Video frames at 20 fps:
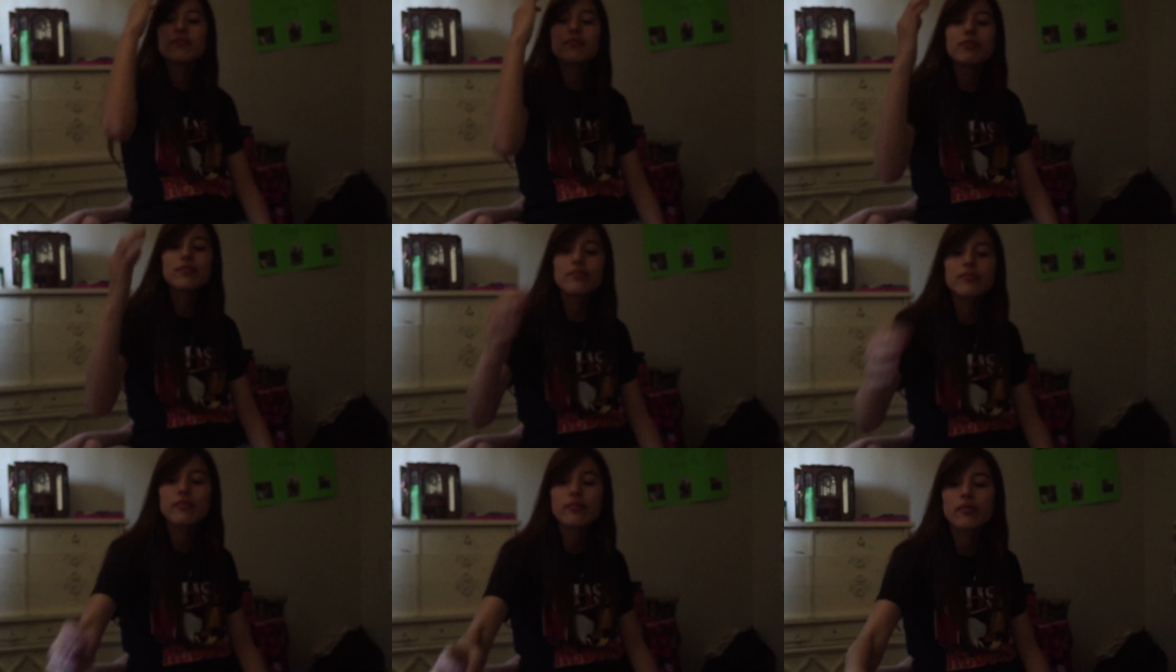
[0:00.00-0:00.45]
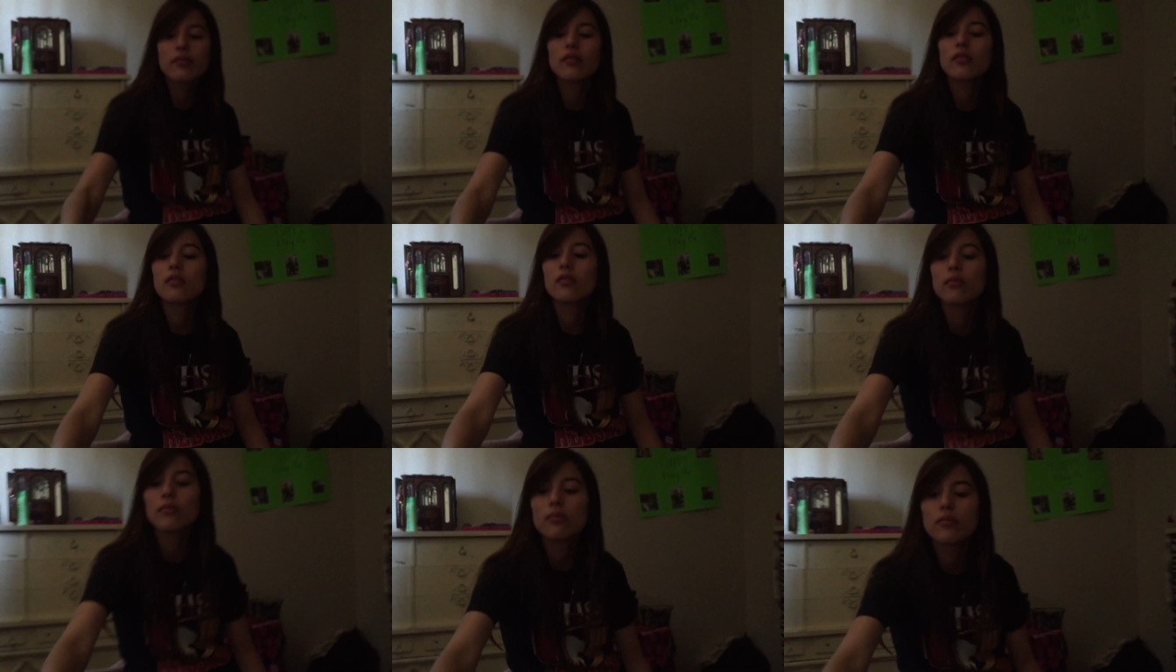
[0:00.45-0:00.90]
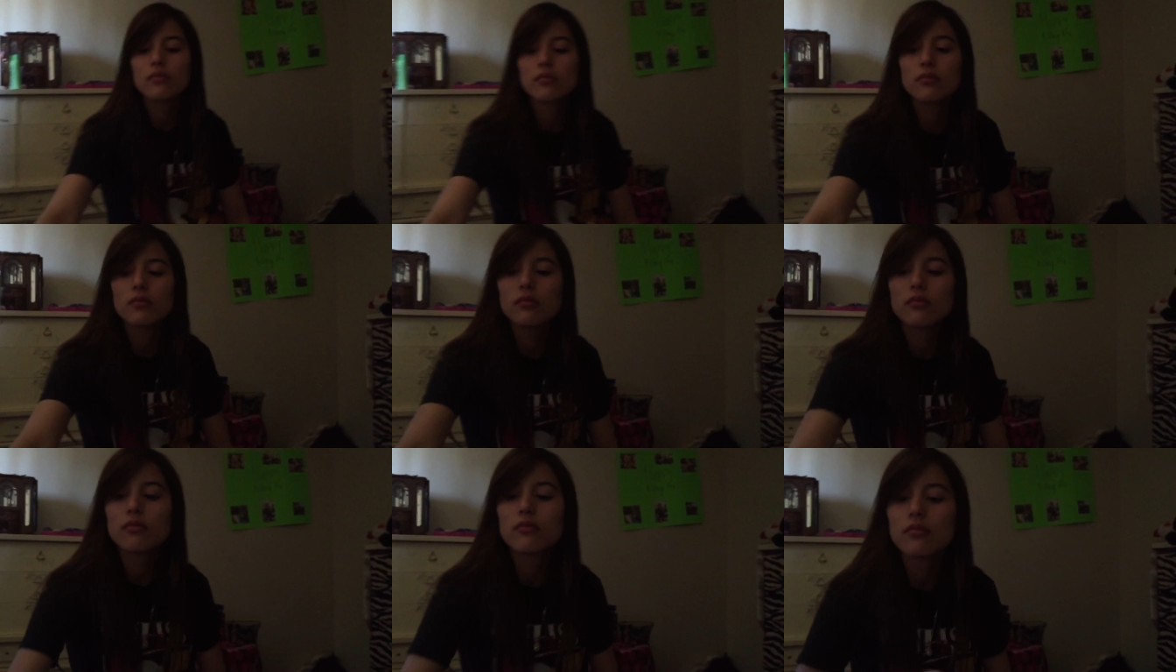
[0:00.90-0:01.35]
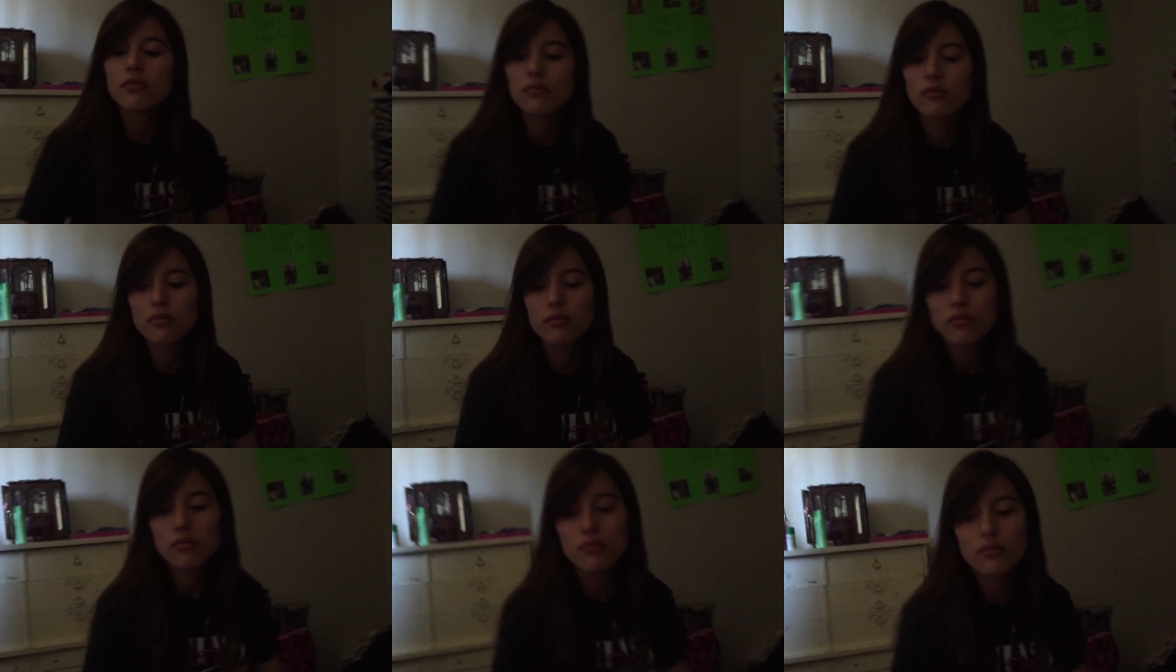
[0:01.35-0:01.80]
Okay, so
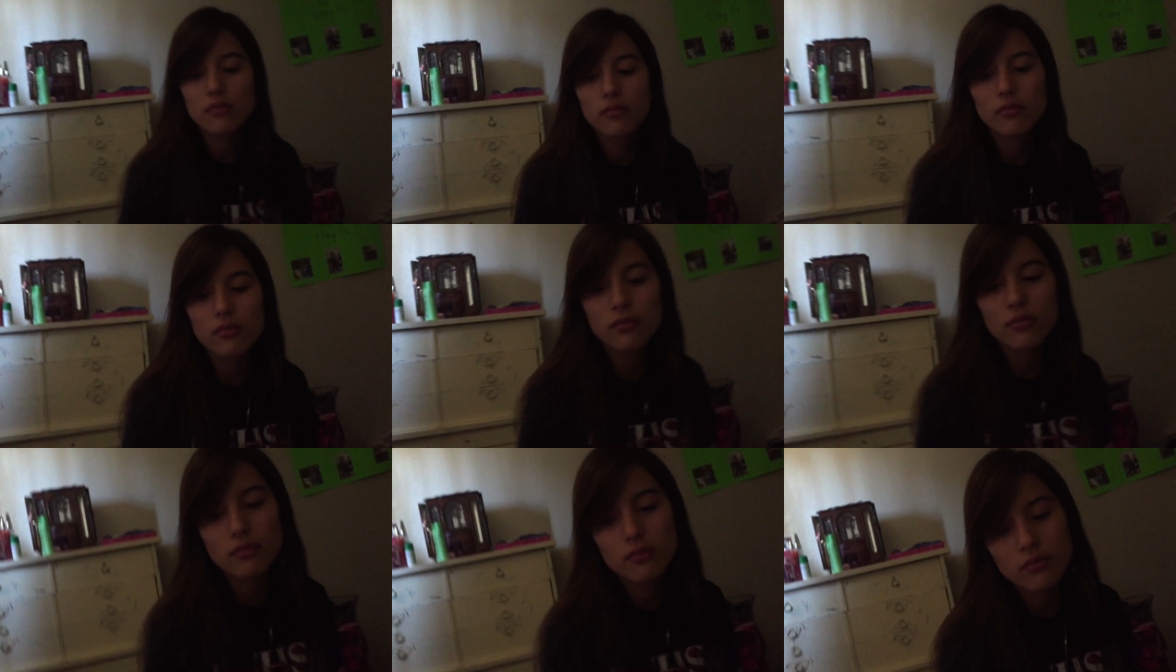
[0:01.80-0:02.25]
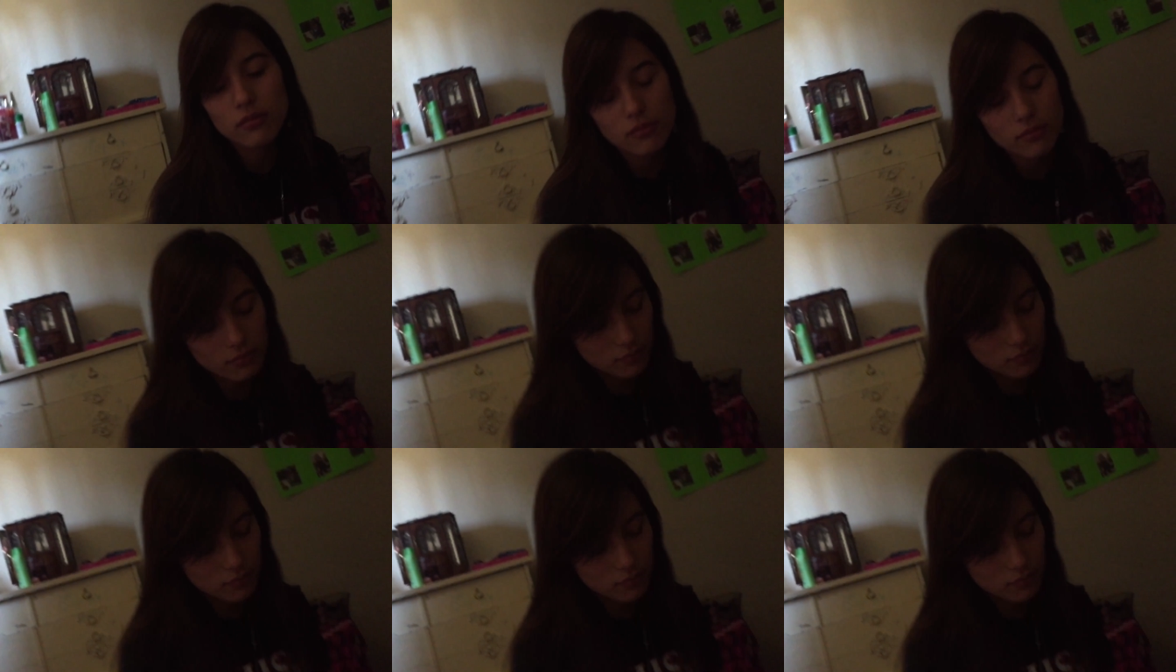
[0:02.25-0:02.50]
I have to check